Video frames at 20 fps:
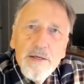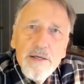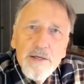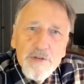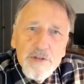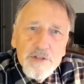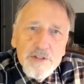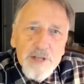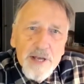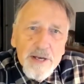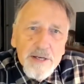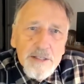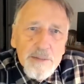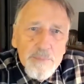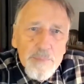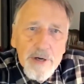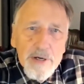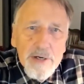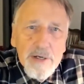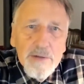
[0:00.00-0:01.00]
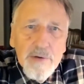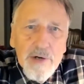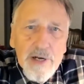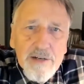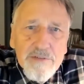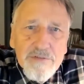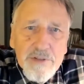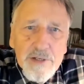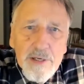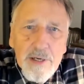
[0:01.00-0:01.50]
In the second
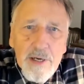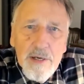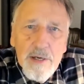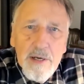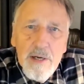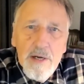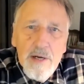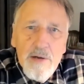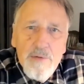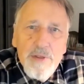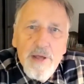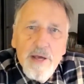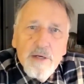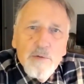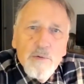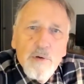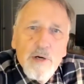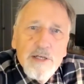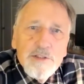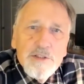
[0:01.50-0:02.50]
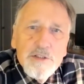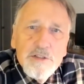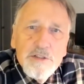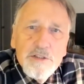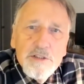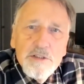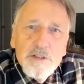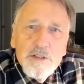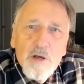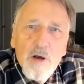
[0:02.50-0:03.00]
paragraph, that
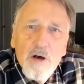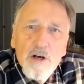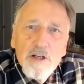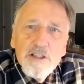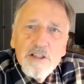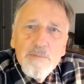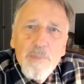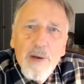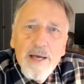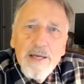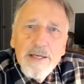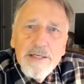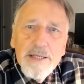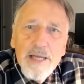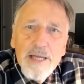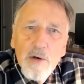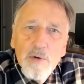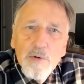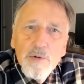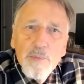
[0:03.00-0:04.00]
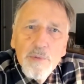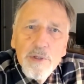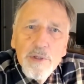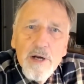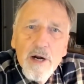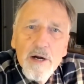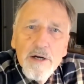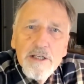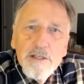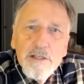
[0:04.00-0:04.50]
crisis is caused by doubt
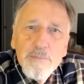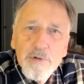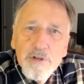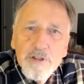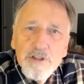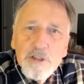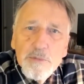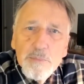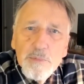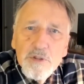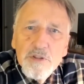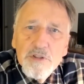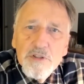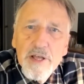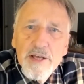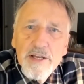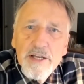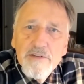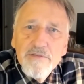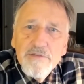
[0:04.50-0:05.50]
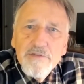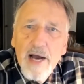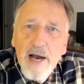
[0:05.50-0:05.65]
regarding principles that have